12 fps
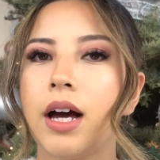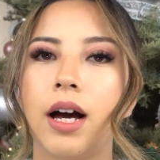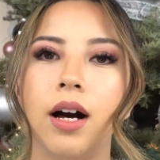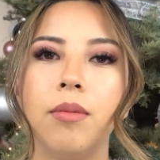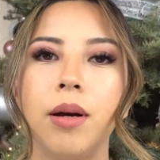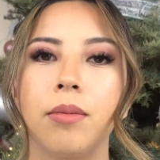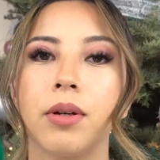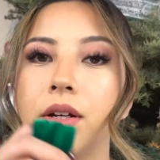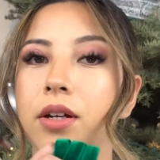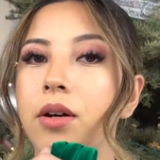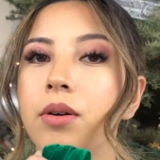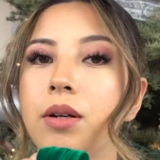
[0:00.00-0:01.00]
I'm
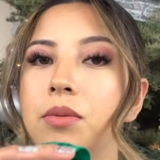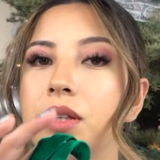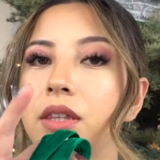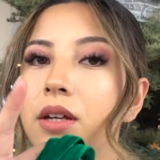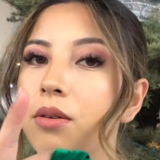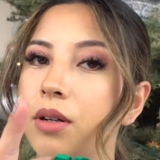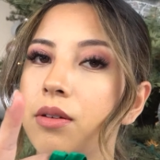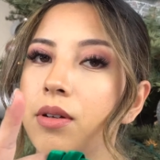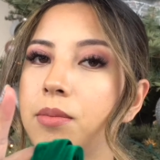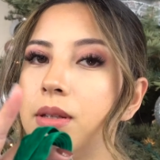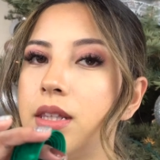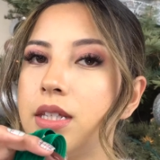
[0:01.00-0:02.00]
gonna go in with the green
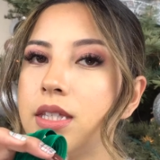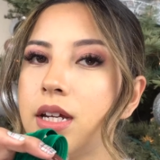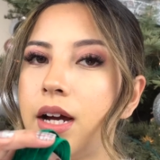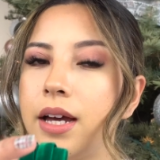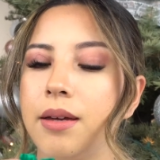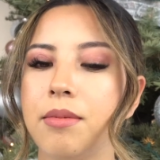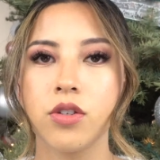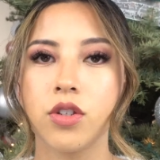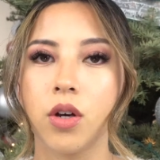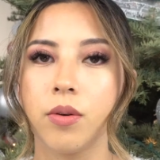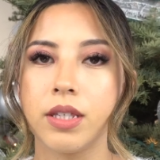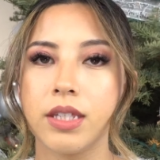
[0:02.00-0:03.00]
ribbon this time.
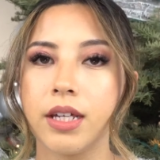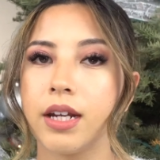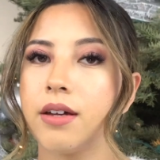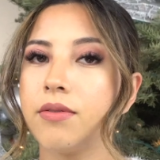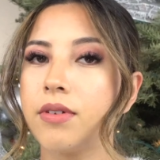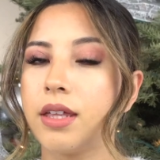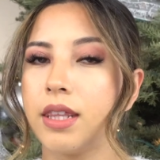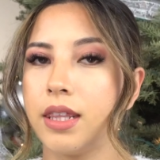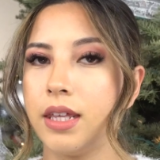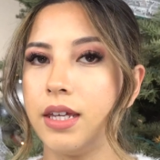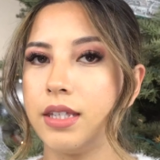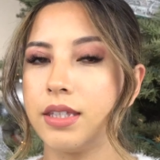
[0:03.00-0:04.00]
So instead of
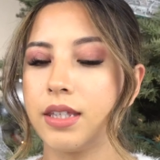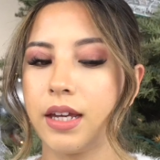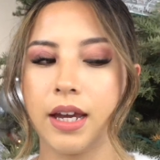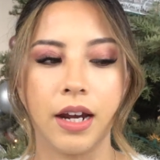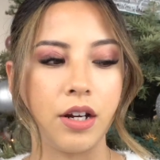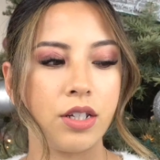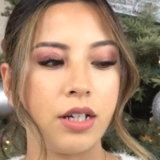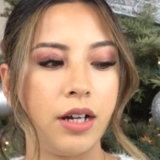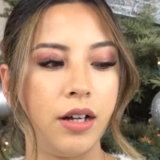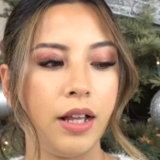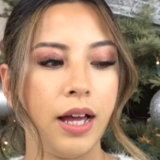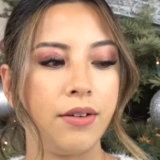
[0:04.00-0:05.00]
this
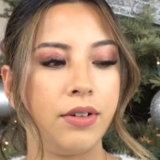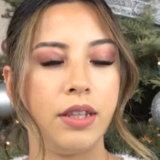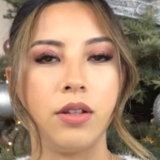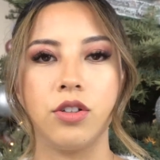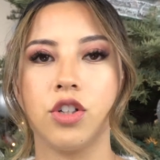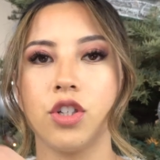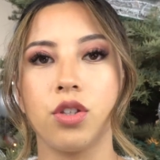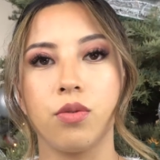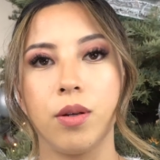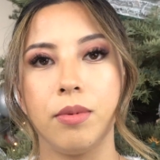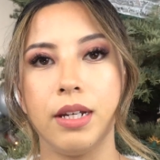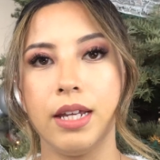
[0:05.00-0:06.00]
hairstyle having just the
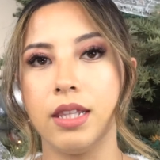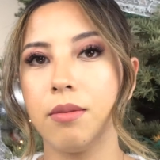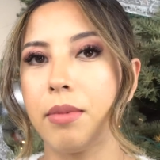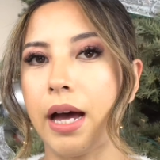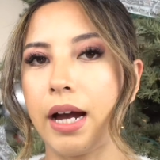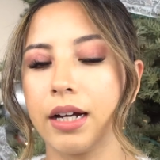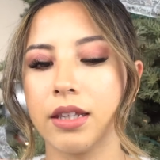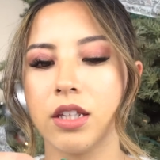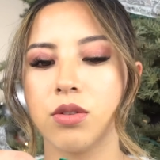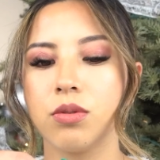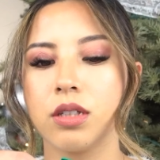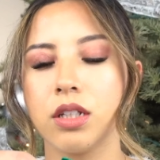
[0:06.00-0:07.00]
ribbon in the back,
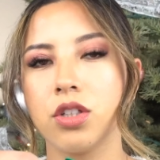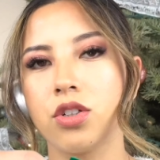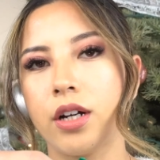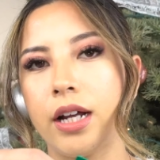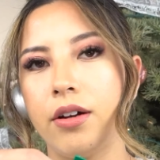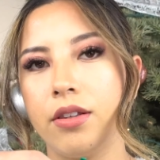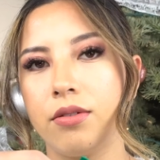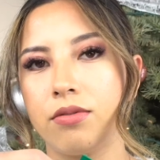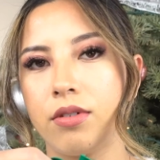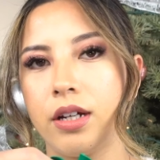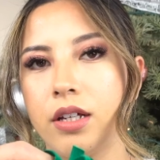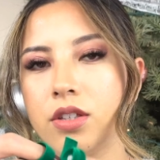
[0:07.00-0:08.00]
this one's gonna start out in the
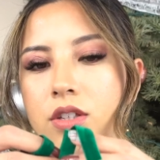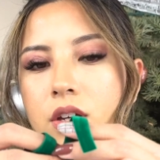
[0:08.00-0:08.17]
front.